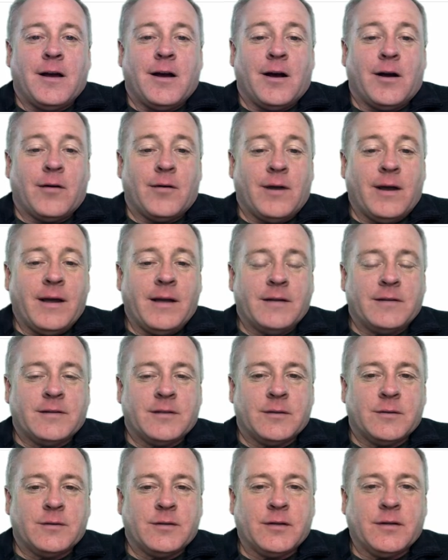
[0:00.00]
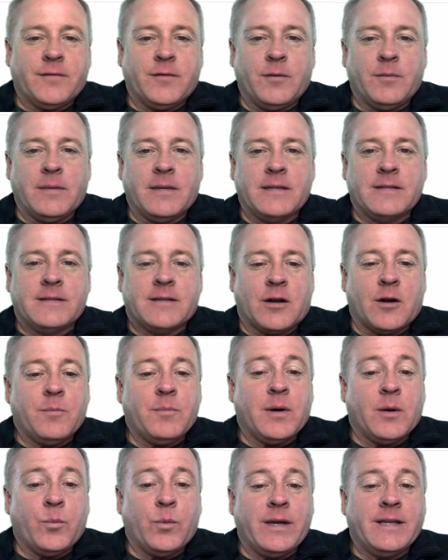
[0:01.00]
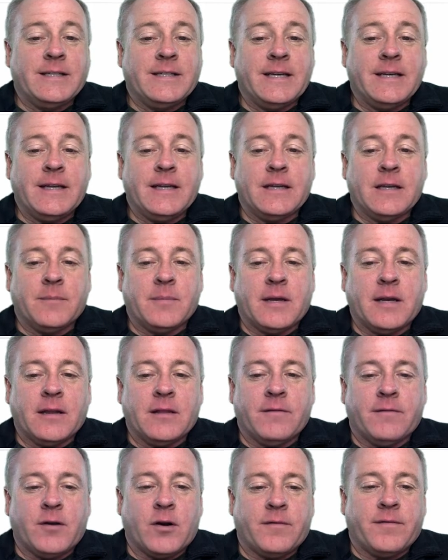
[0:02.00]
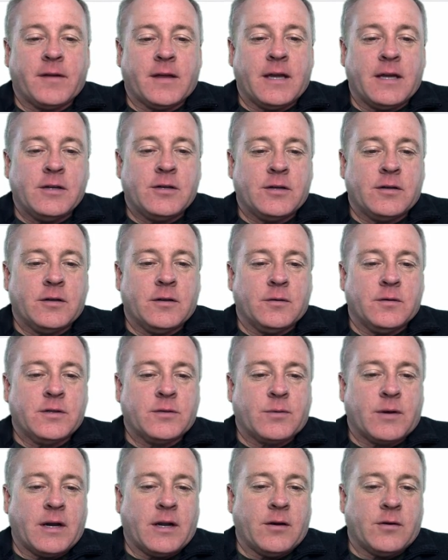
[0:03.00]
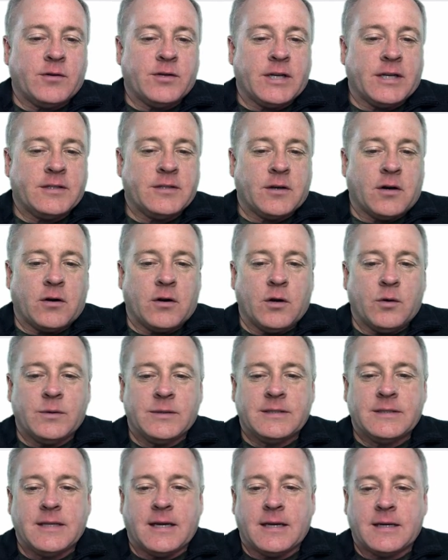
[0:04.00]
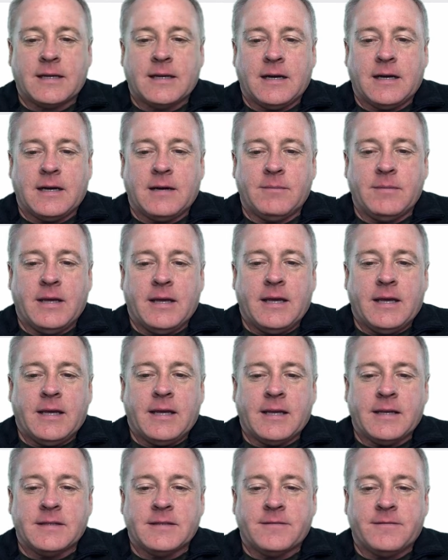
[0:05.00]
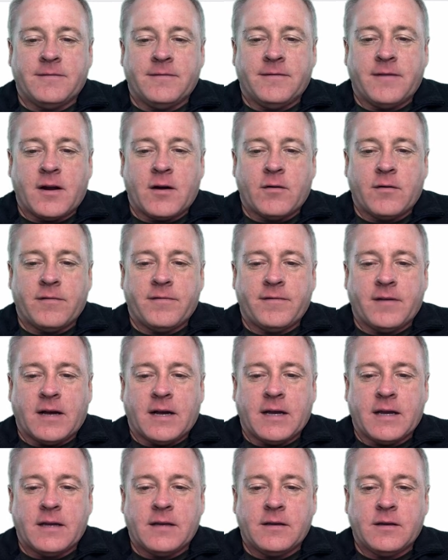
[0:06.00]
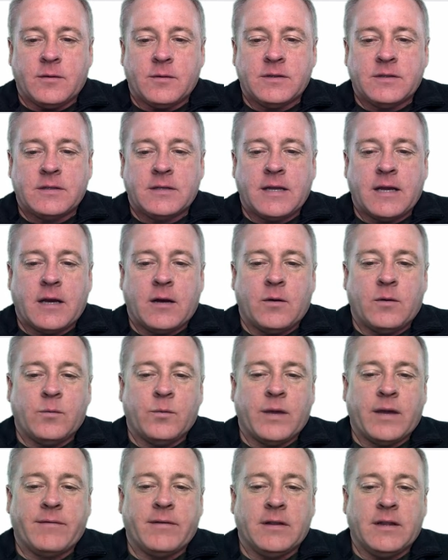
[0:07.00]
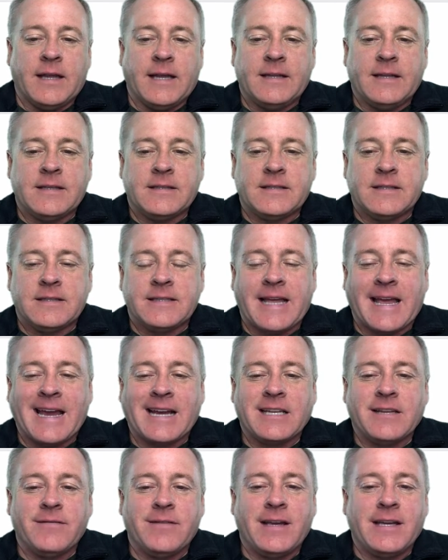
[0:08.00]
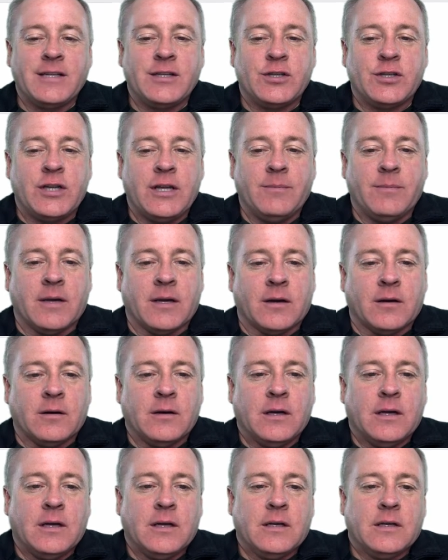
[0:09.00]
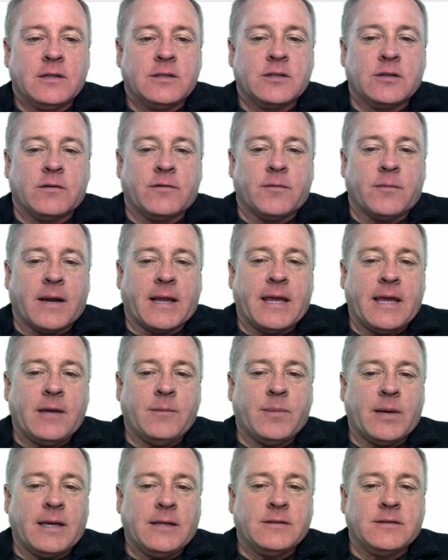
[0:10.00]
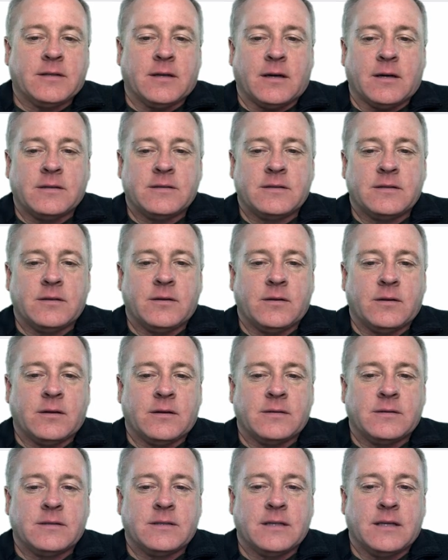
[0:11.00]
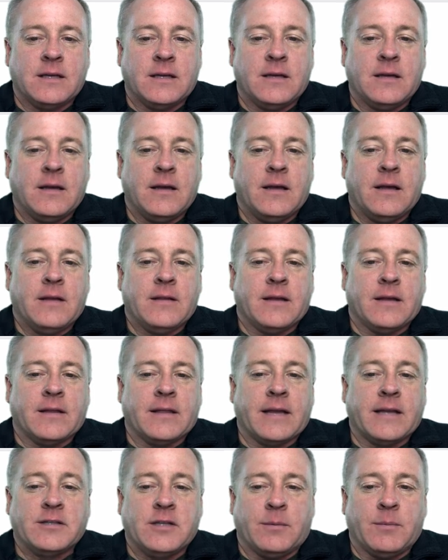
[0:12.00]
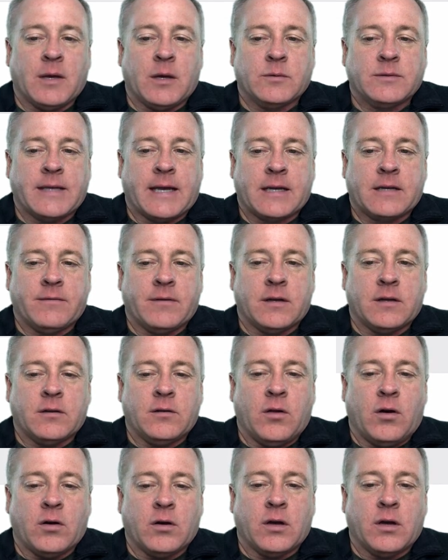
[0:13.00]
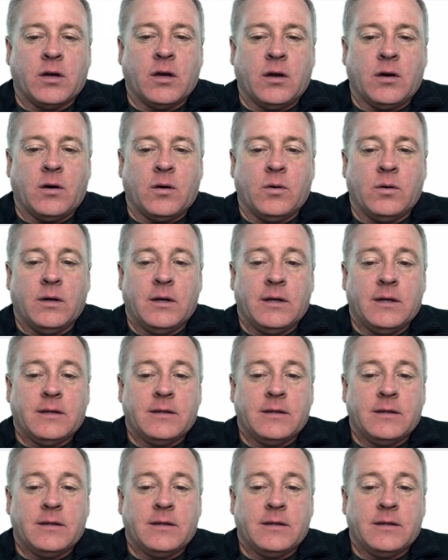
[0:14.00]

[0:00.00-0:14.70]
All right, so it took a few minutes there, but we did end up getting the verification. Notice right here, jasonrowens.com is verified. Notice how we have a link that says activate Gmail. So for my campaign sauce, you can see that that Gmail was activated long ago.